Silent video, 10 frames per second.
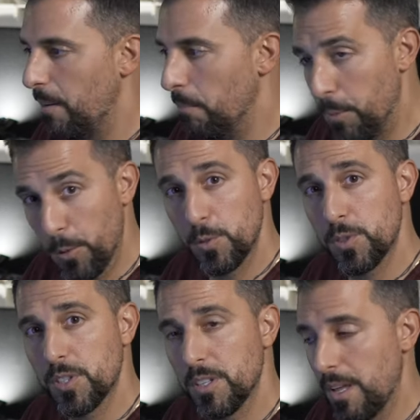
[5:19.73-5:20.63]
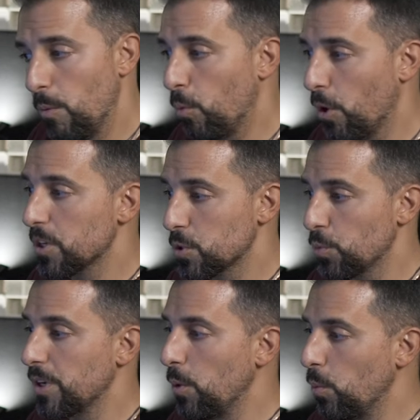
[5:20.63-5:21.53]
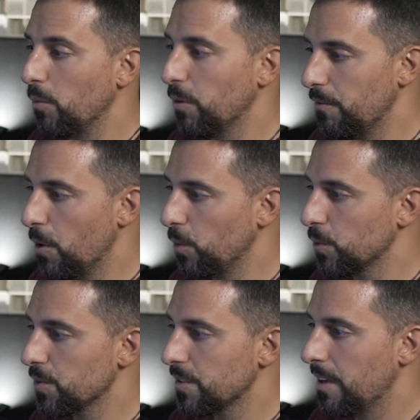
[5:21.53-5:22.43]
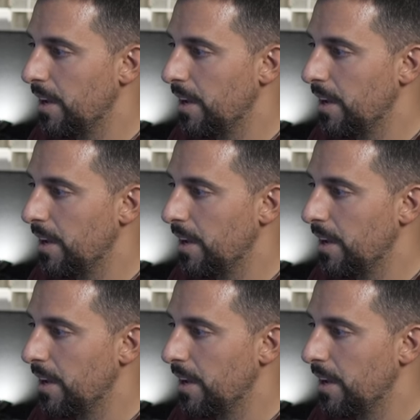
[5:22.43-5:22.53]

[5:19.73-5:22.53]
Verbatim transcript: boost that works really well with vocals.